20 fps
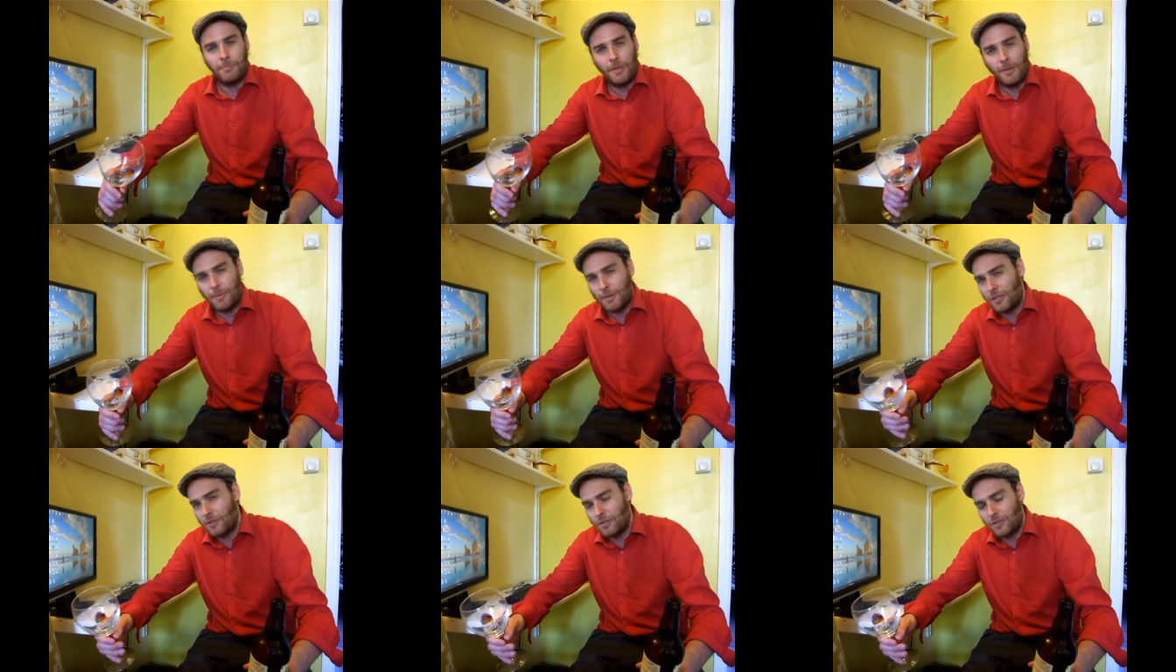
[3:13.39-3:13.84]

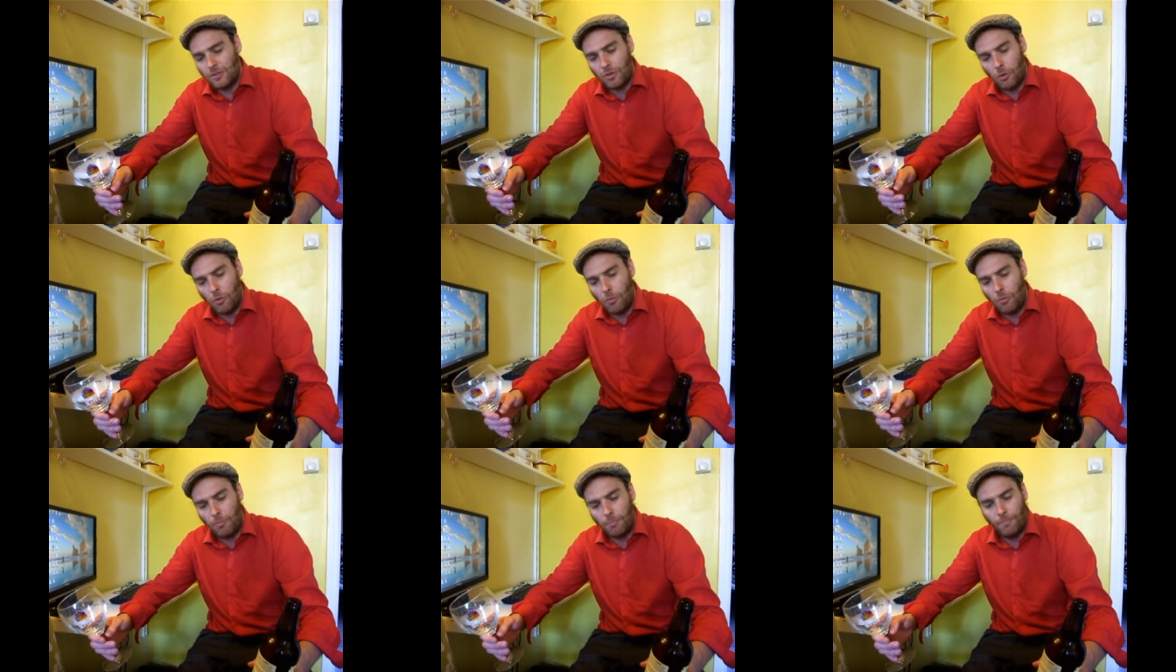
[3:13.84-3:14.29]
Maybe
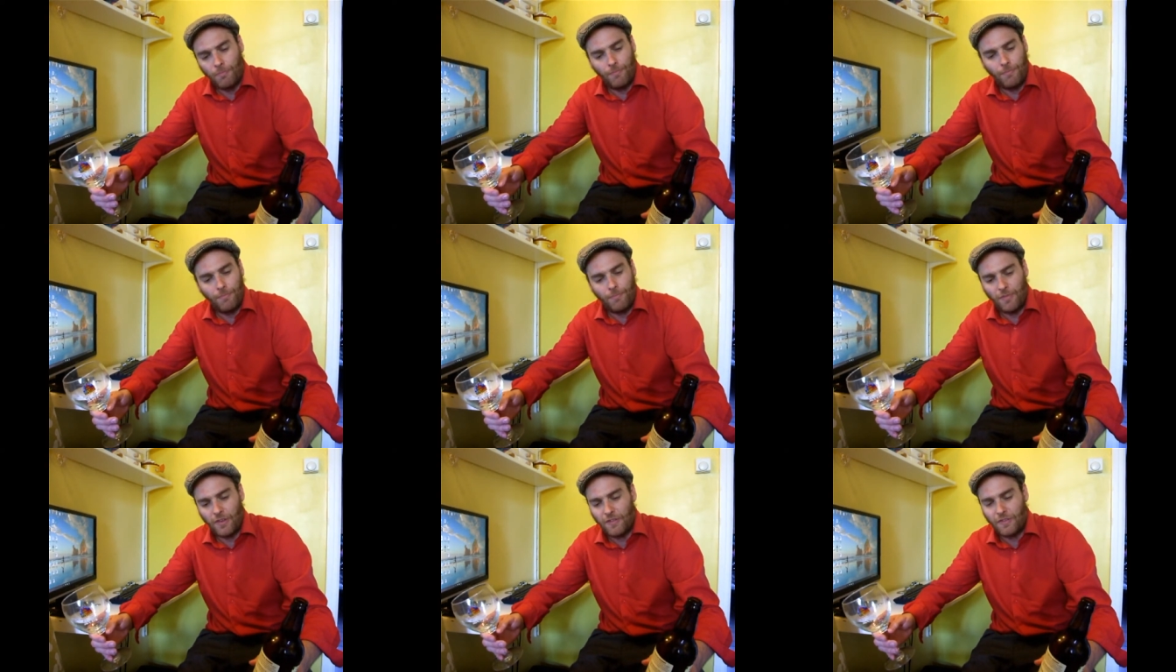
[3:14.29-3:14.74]
two
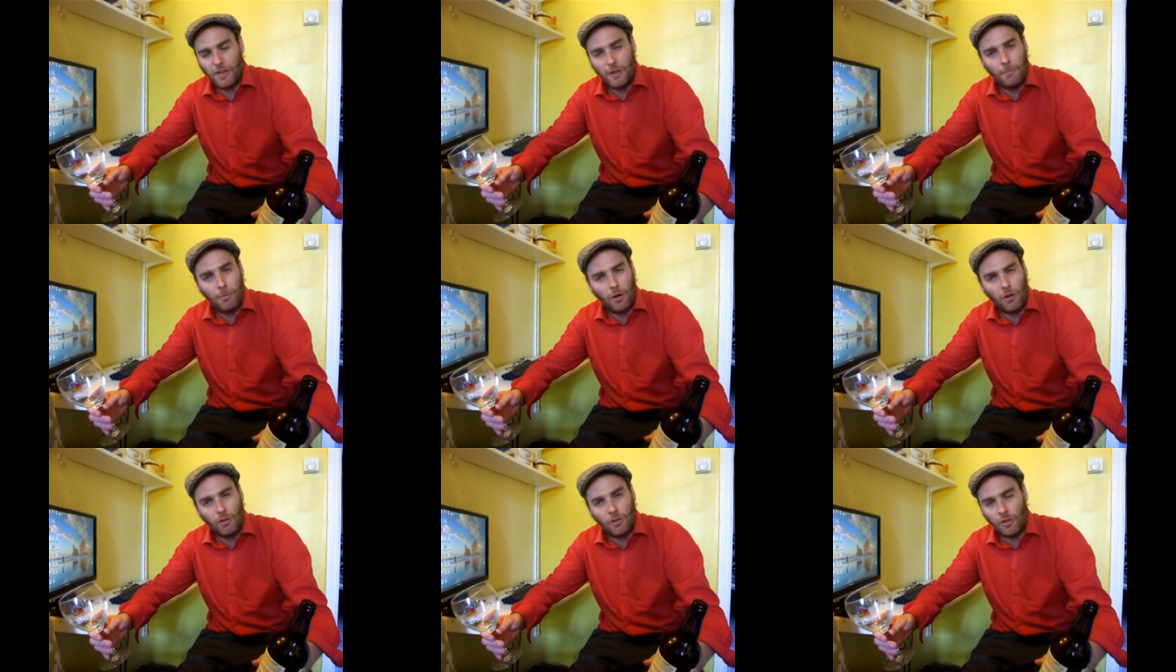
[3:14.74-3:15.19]
fifty a
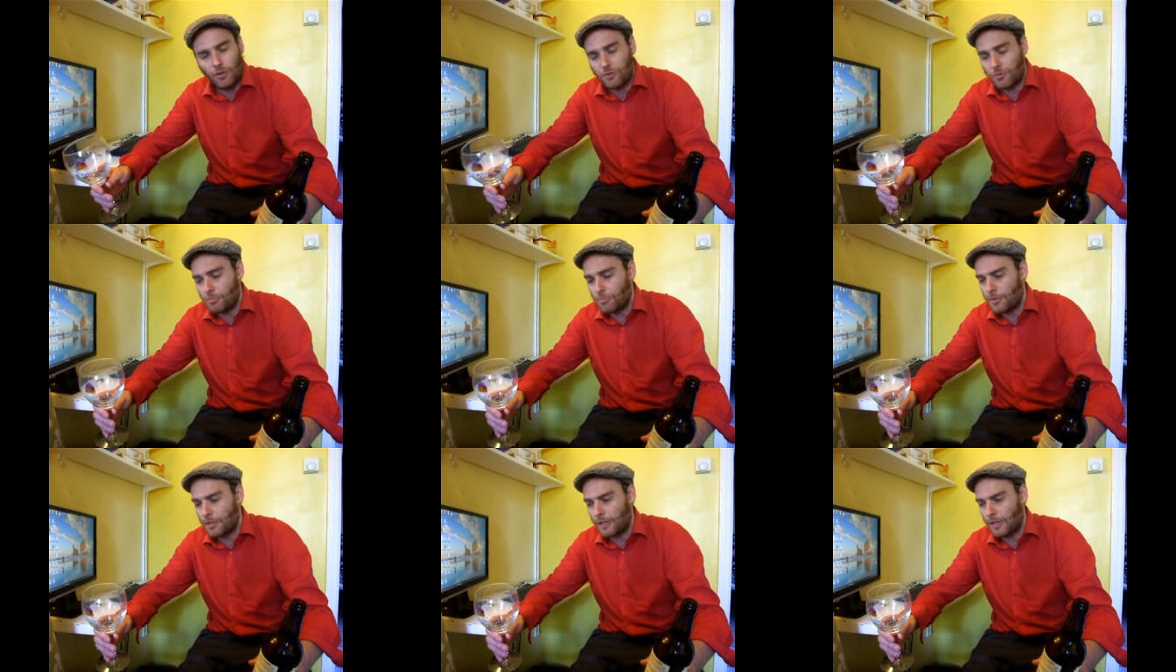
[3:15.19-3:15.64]
bottle or
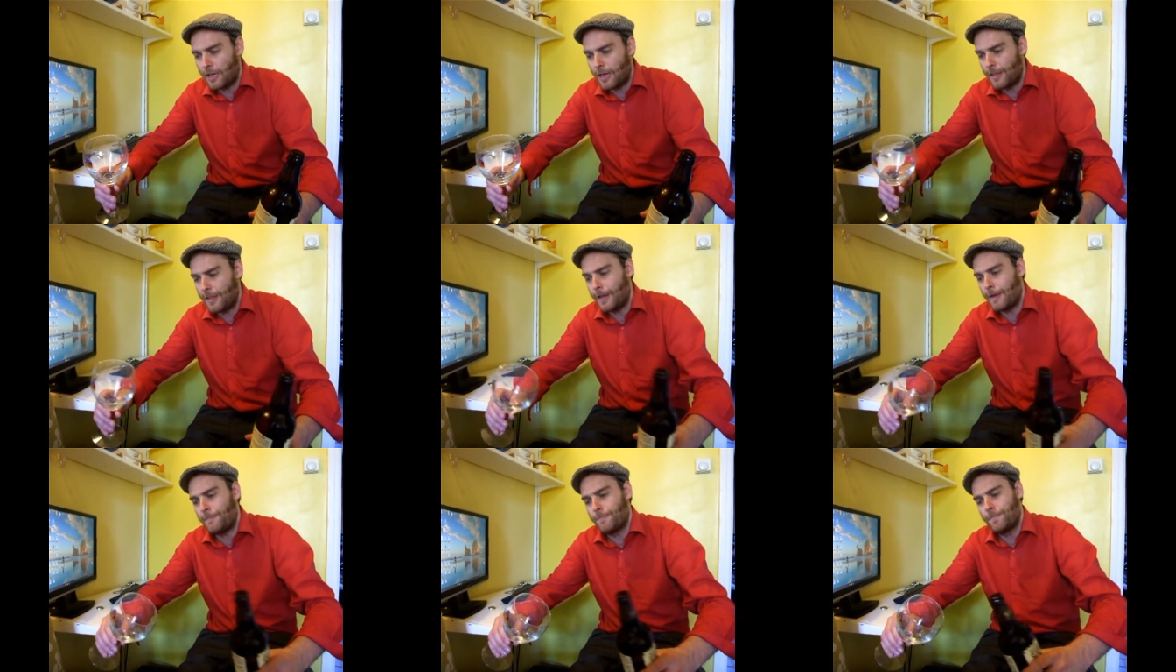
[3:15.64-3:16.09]
something like
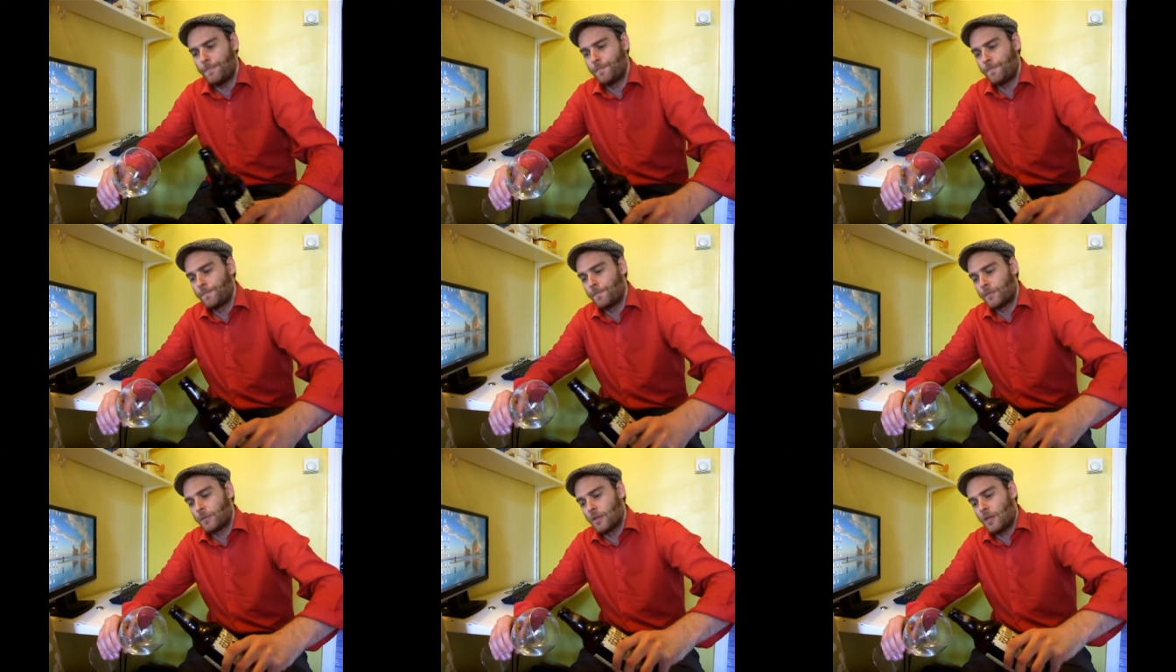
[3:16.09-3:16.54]
that.
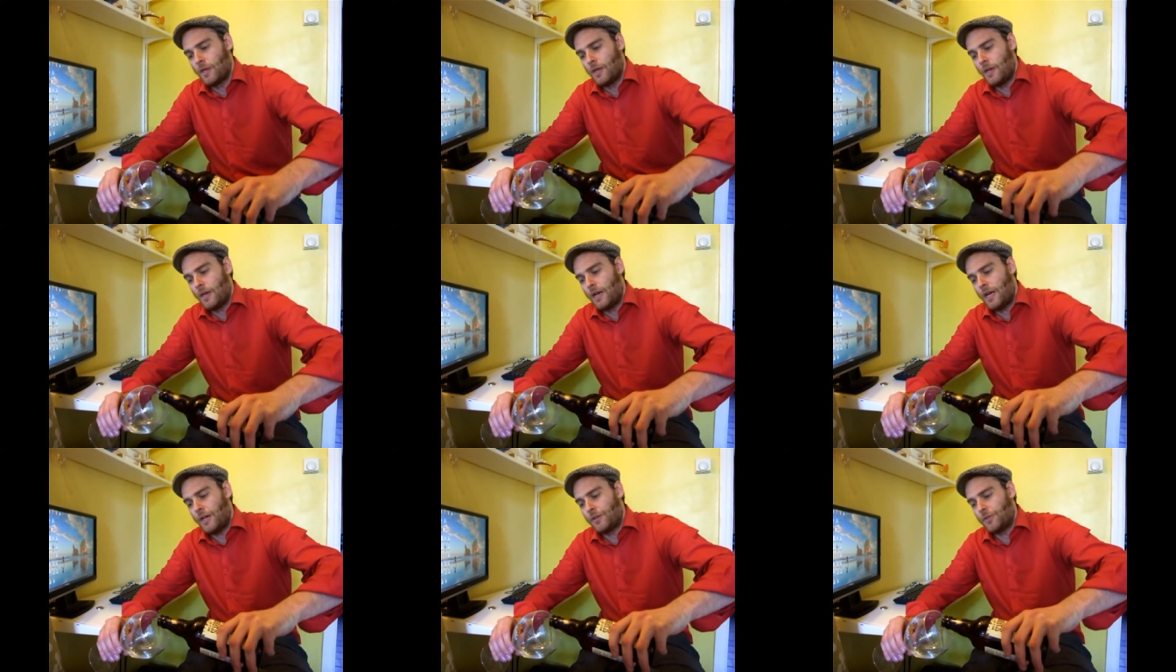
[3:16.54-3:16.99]

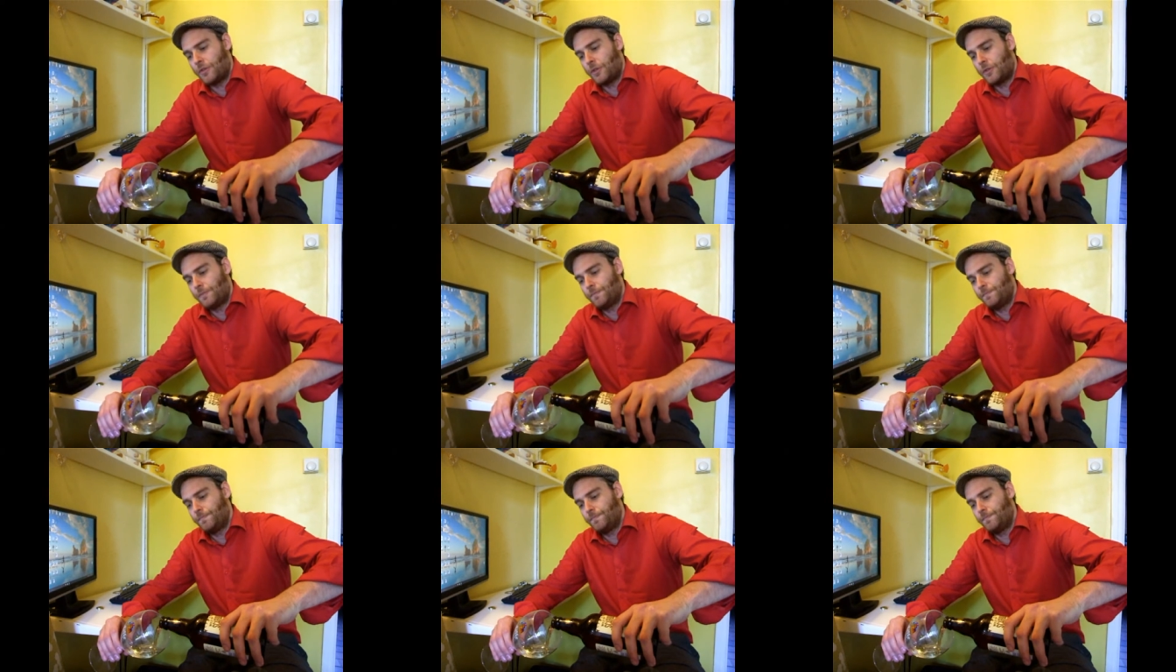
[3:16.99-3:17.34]
I don't know.